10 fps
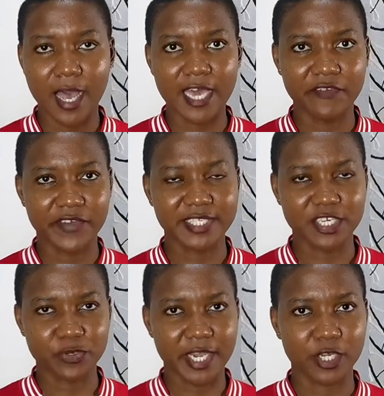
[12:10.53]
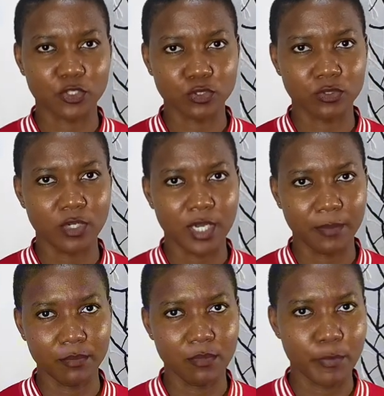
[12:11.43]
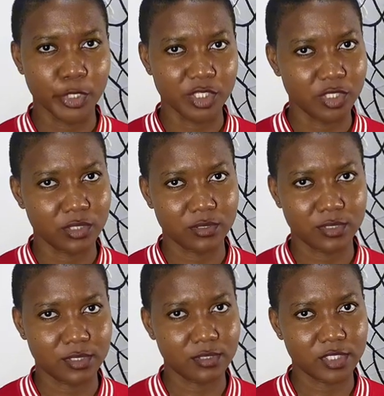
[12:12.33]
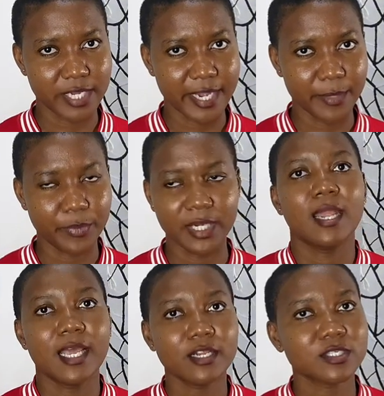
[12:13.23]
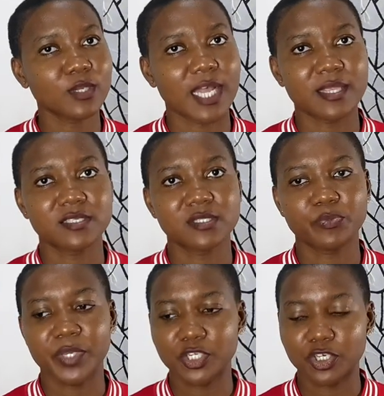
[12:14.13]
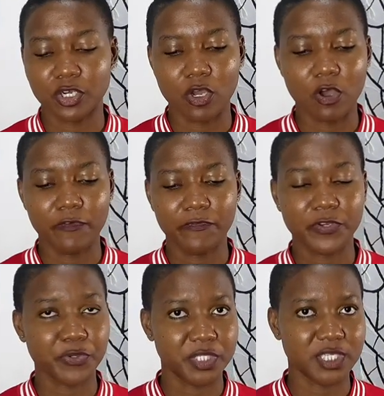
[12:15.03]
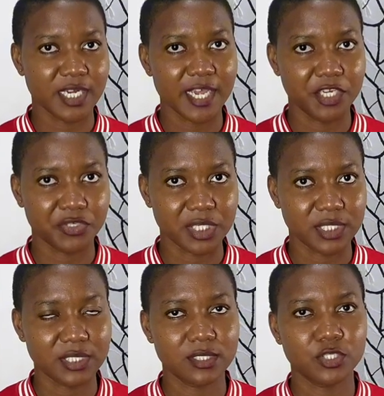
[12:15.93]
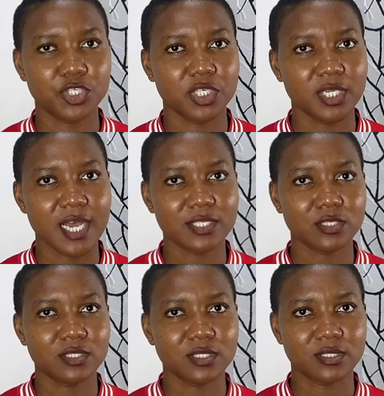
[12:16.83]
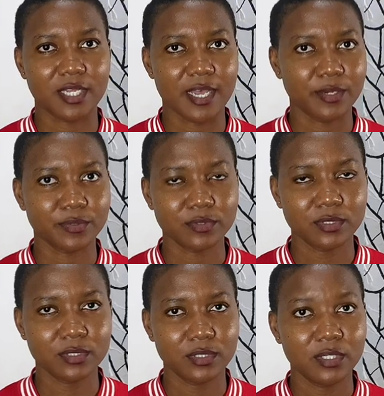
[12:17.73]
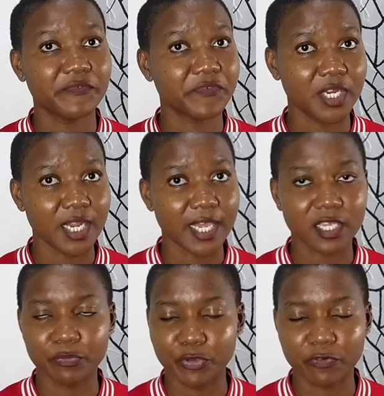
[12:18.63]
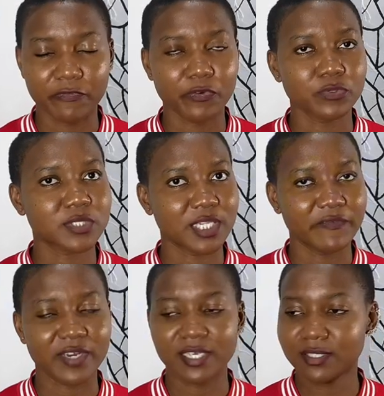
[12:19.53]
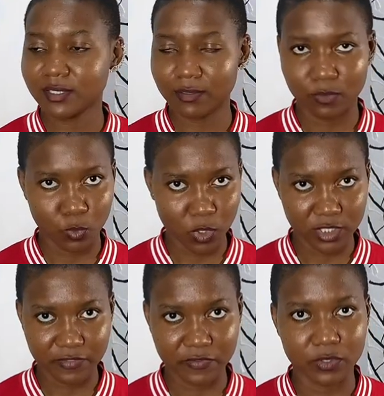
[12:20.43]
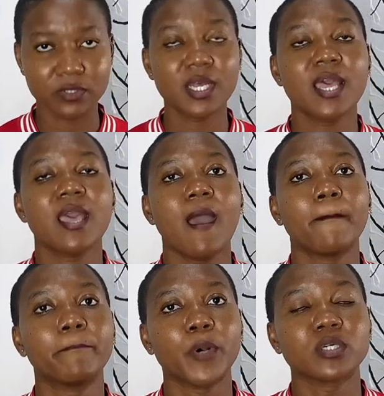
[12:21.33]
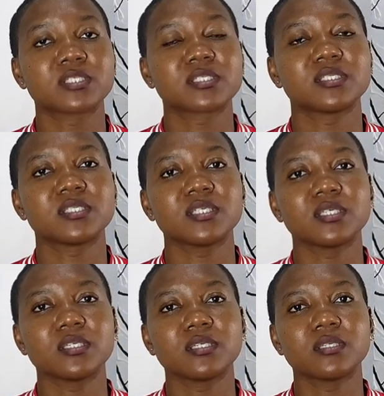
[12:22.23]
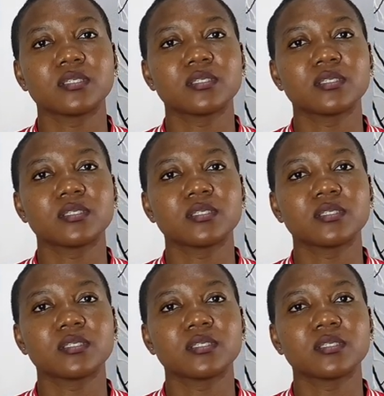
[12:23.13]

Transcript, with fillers: an inverted triangle um, body type. Let us look at this picture of Christina Hendricks. She has on this gown, v-neck, beautiful, sleeveless, wonderful, but the